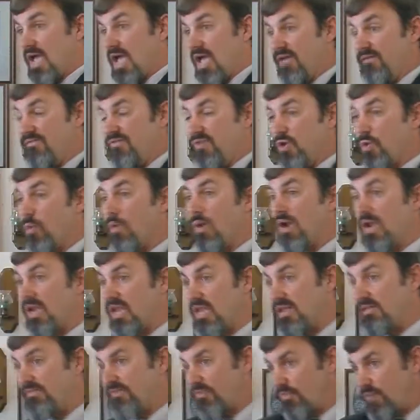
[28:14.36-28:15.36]
If you want to
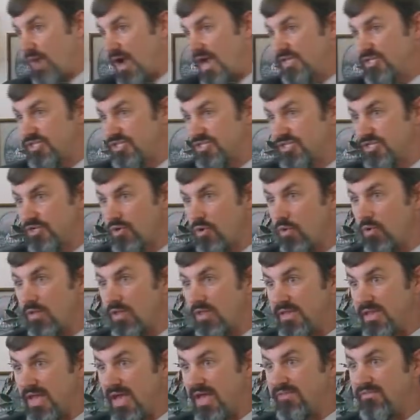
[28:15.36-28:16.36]
live a righteous and
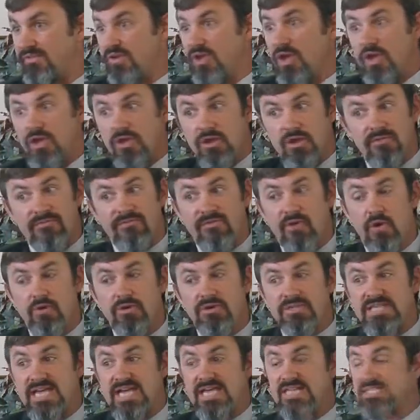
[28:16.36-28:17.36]
holy life, your
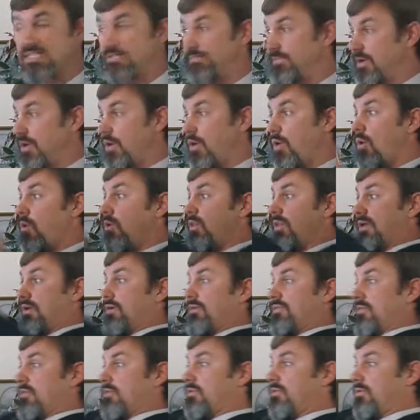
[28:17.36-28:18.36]
focus has to be holy
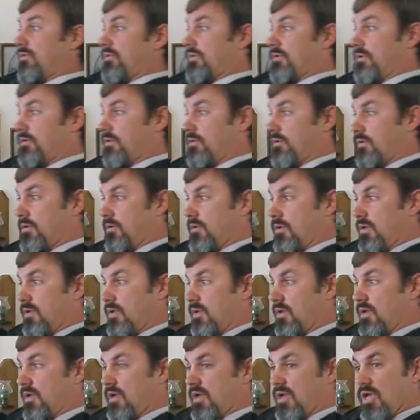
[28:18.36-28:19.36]
on the Lord.
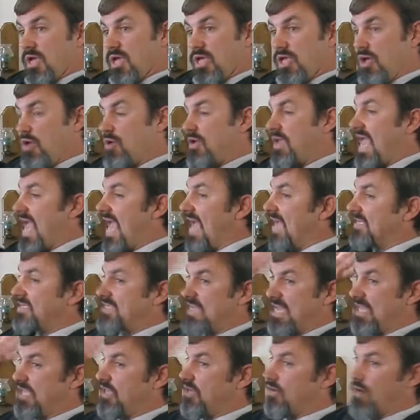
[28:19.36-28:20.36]
You can't
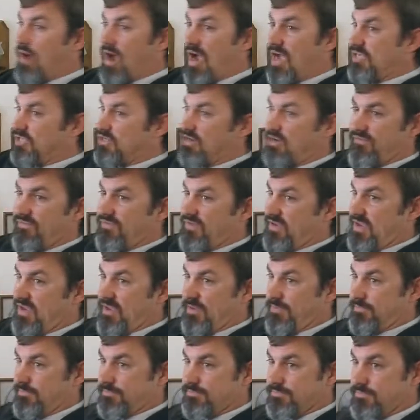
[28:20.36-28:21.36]
take your eyes off of
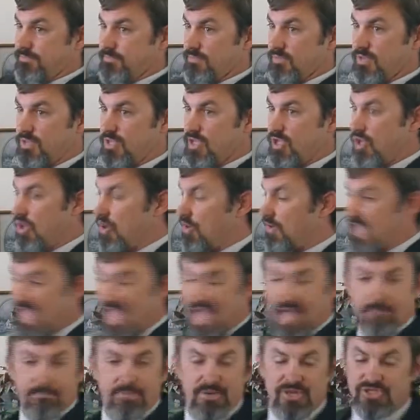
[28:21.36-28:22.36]
Him. You
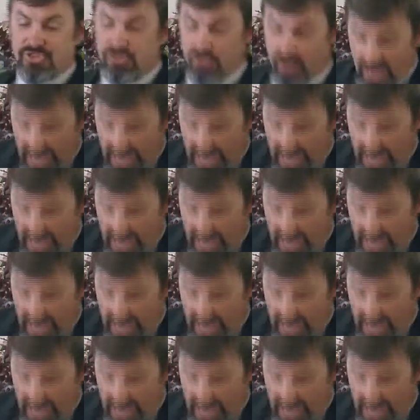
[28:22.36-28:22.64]
can't put your